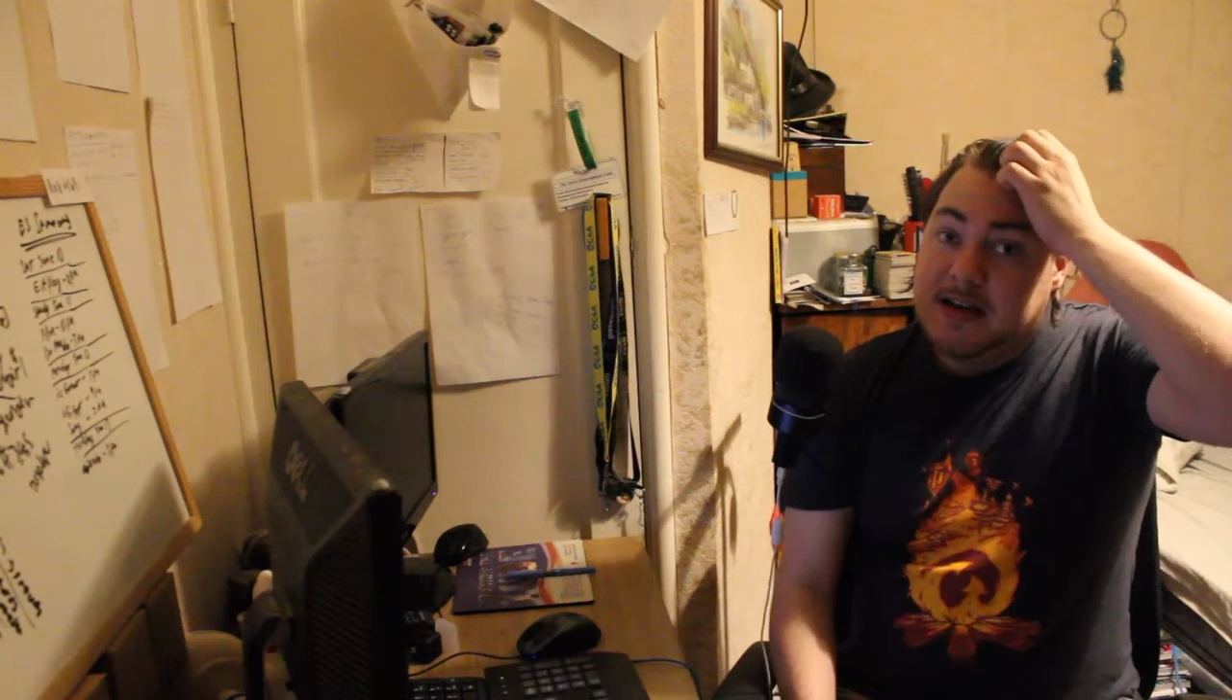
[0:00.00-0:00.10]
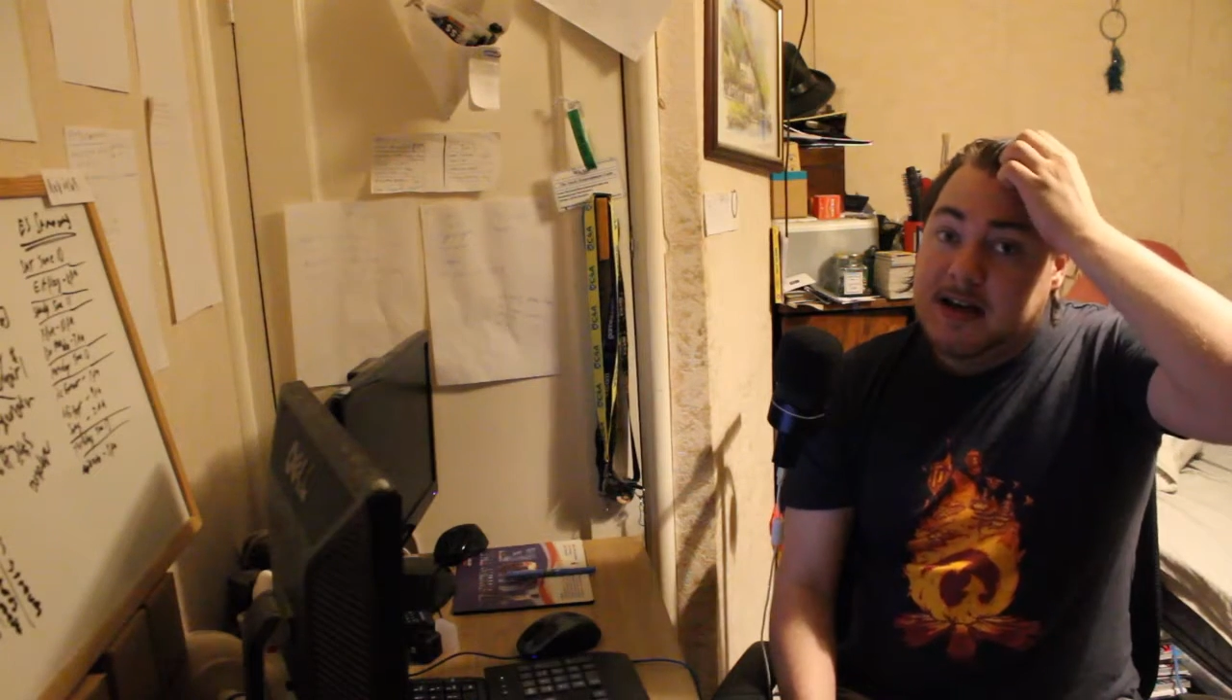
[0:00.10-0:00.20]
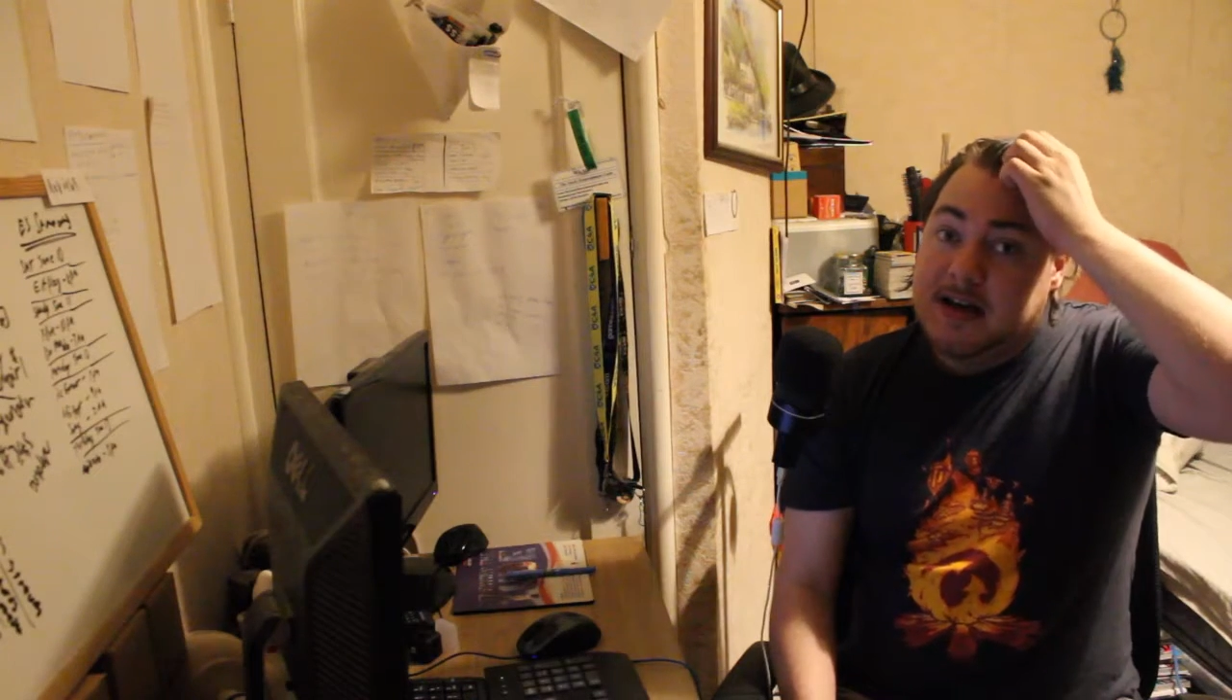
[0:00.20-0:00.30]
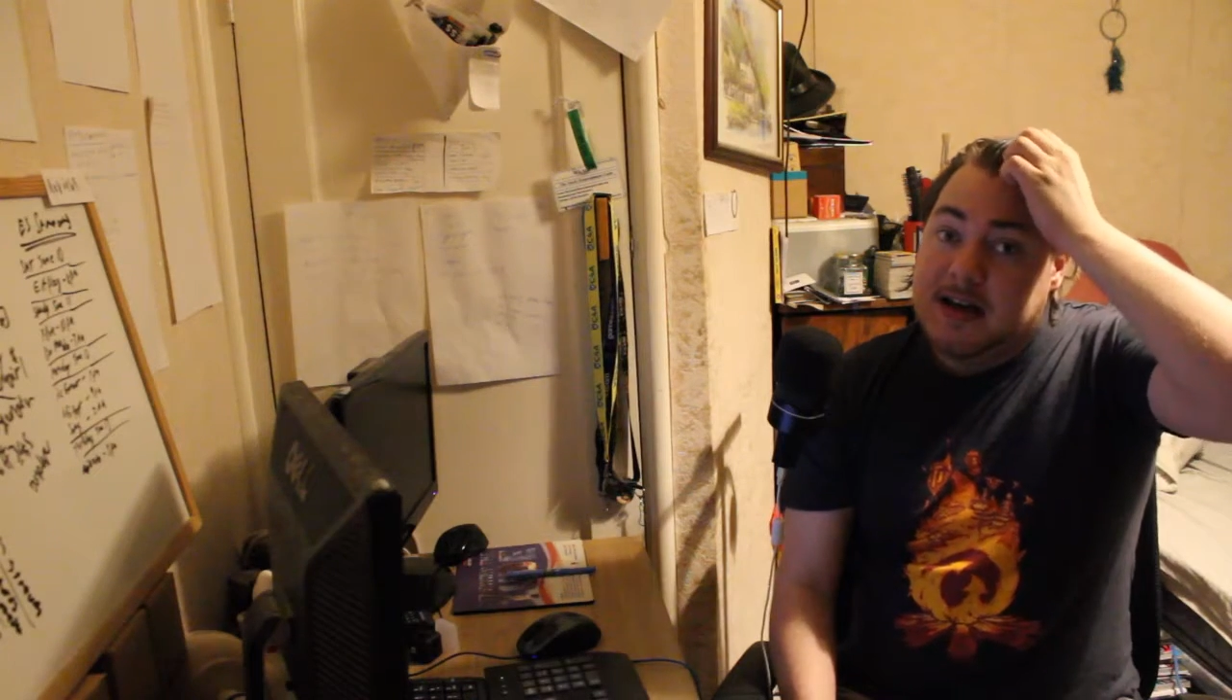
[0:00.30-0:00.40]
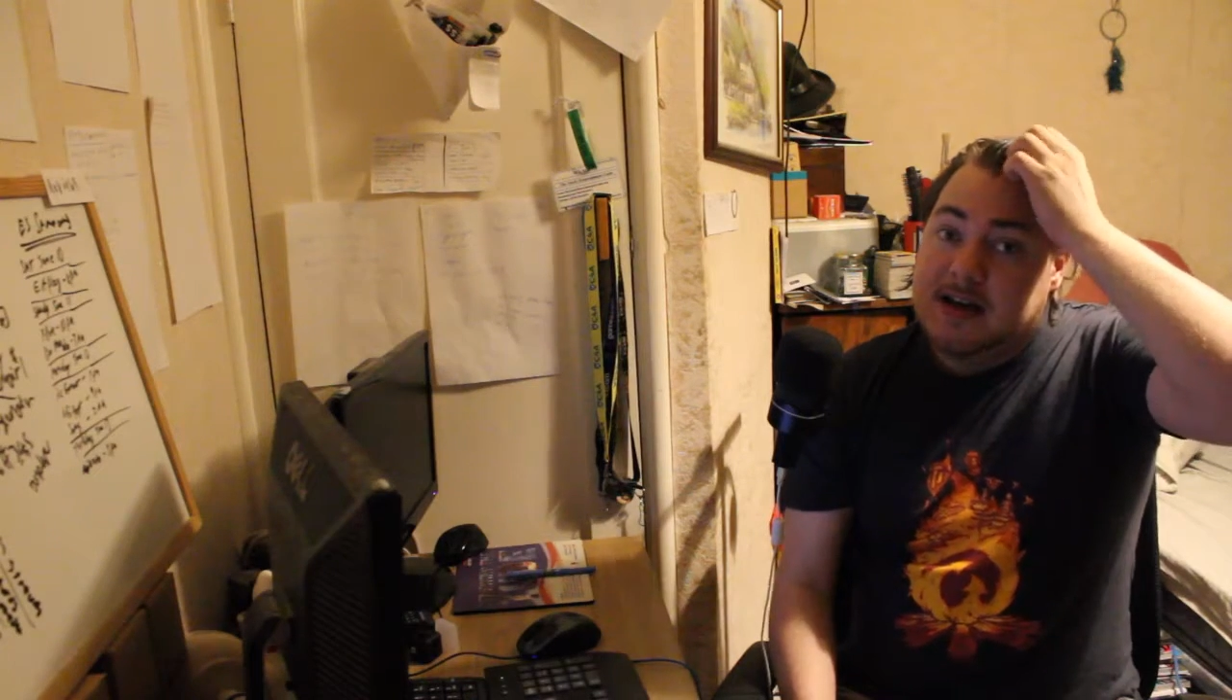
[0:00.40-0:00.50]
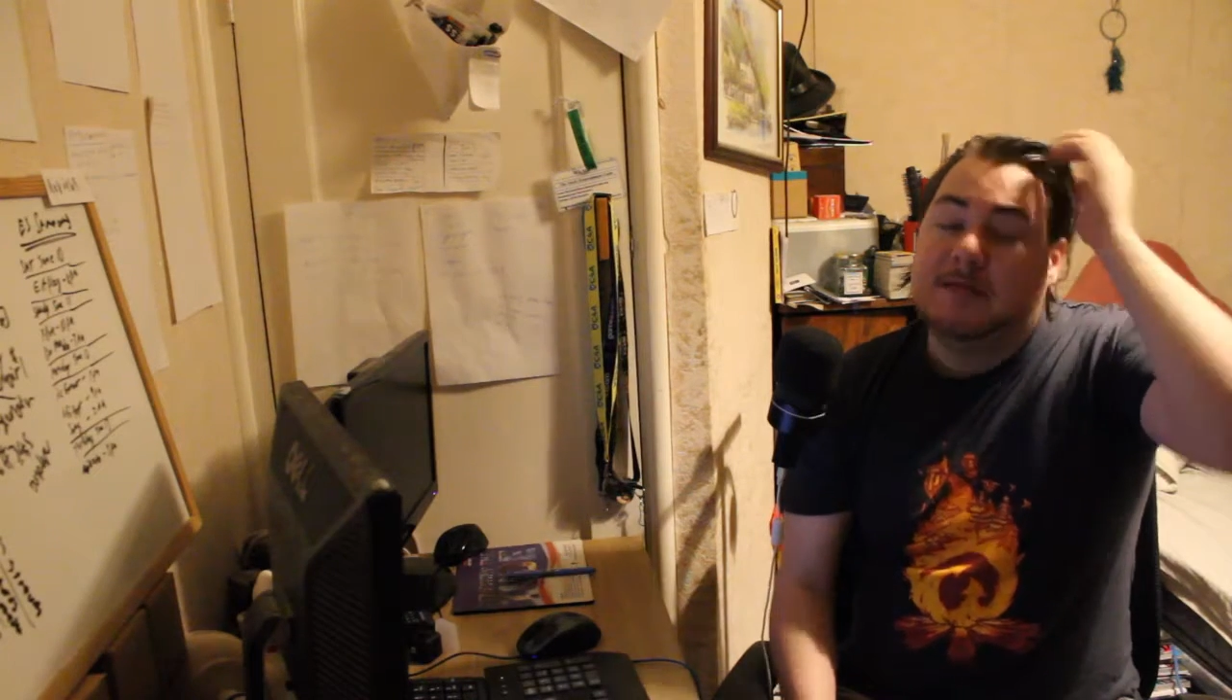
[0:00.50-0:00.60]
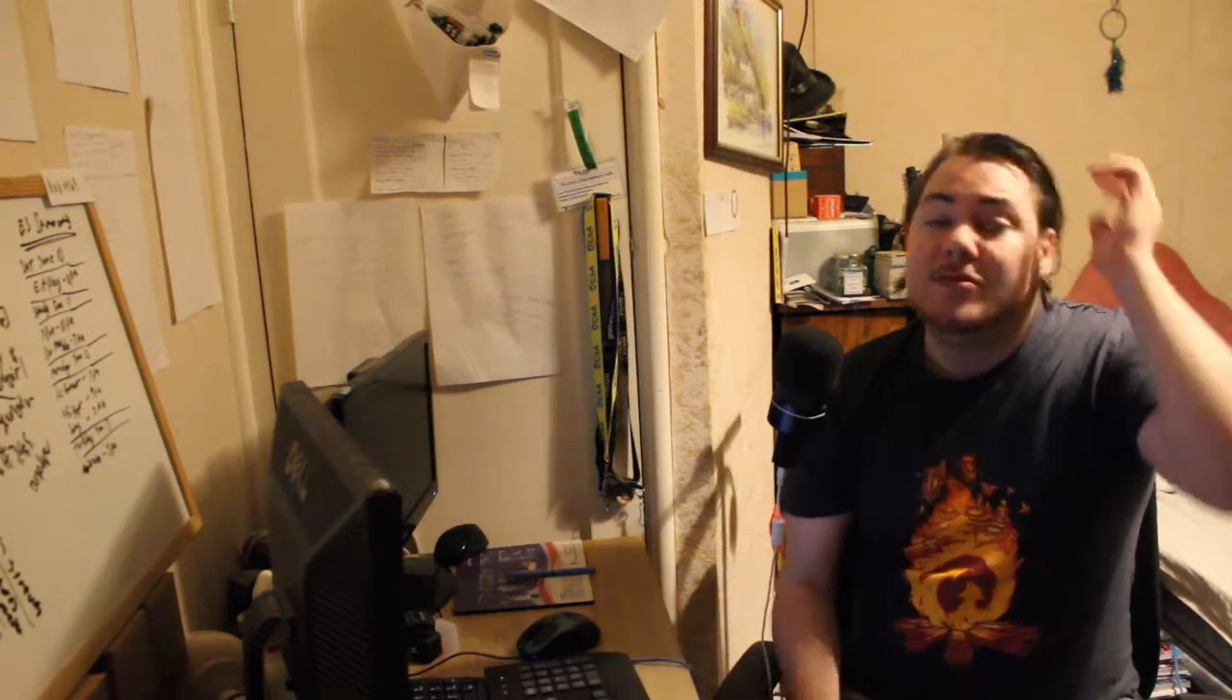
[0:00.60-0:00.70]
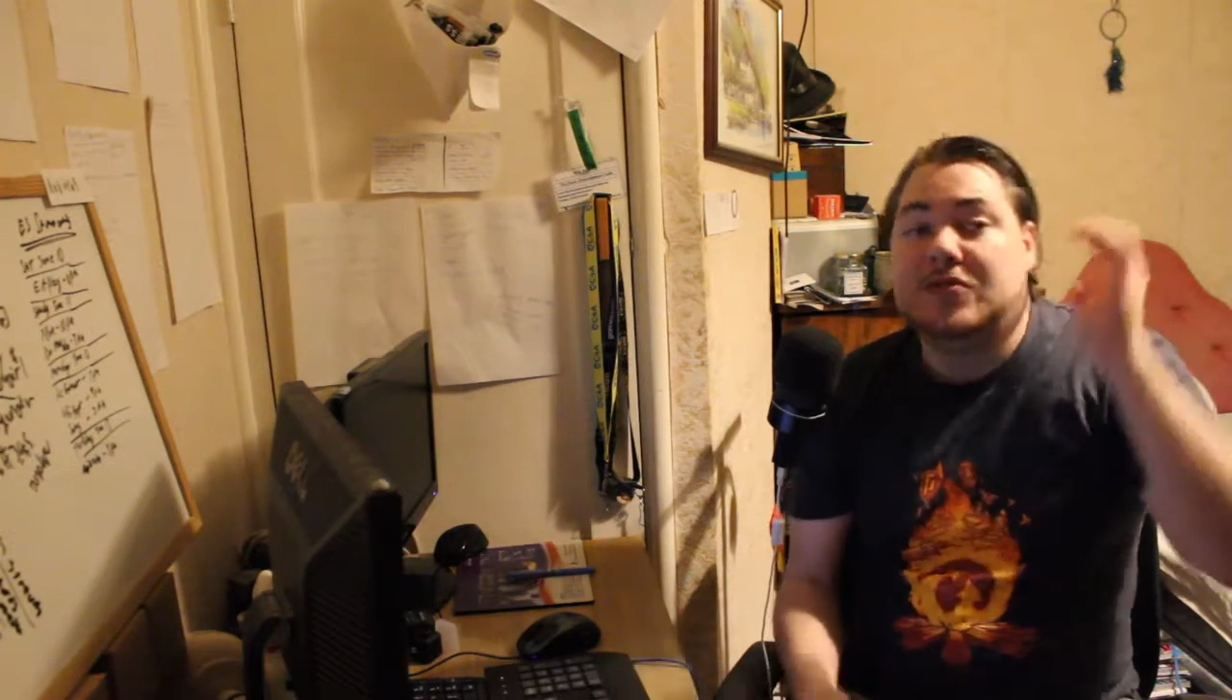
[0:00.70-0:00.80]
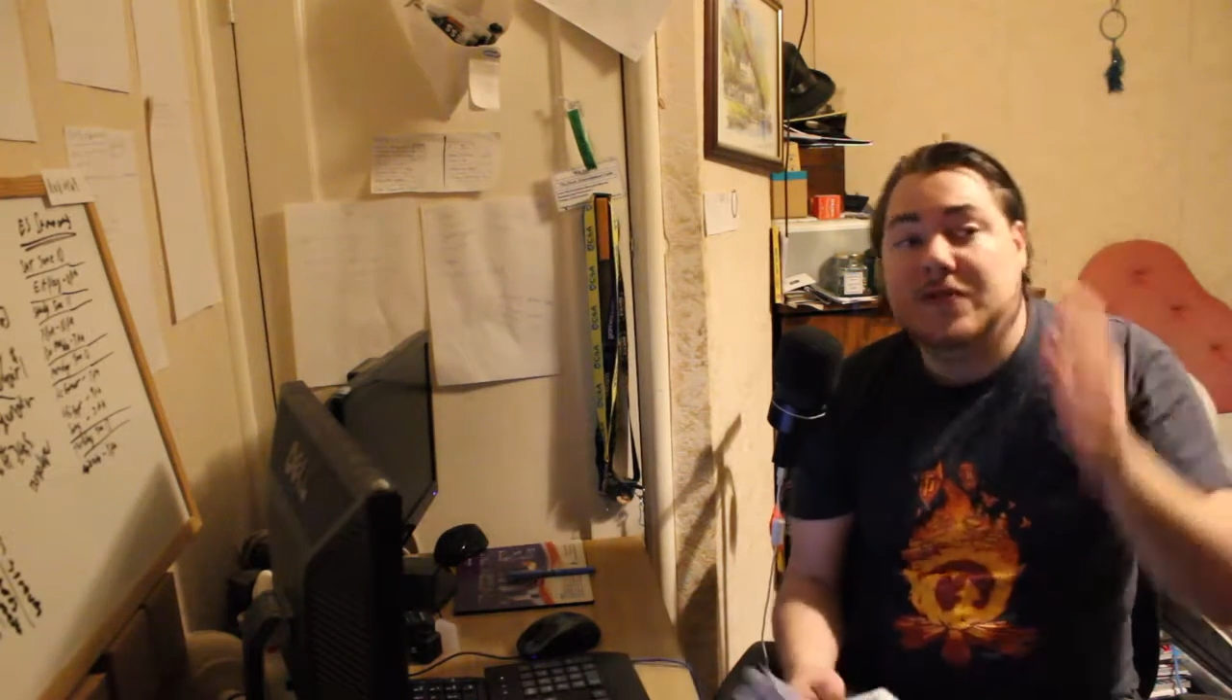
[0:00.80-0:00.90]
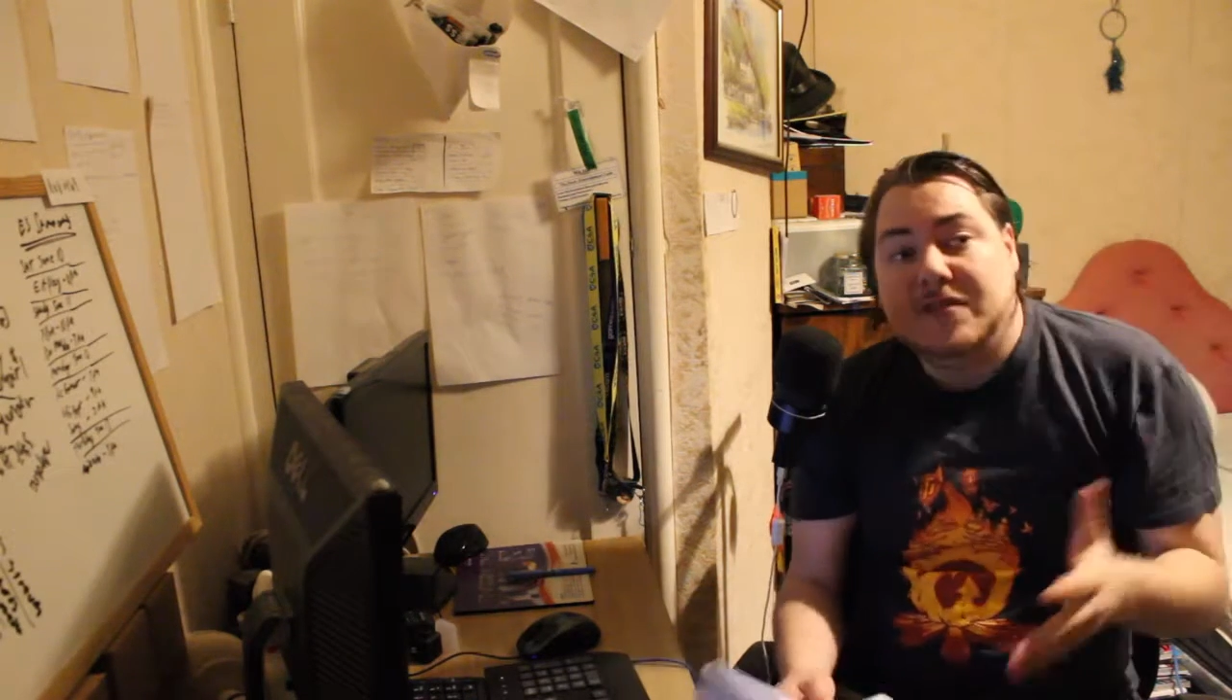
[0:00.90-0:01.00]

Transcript: sort of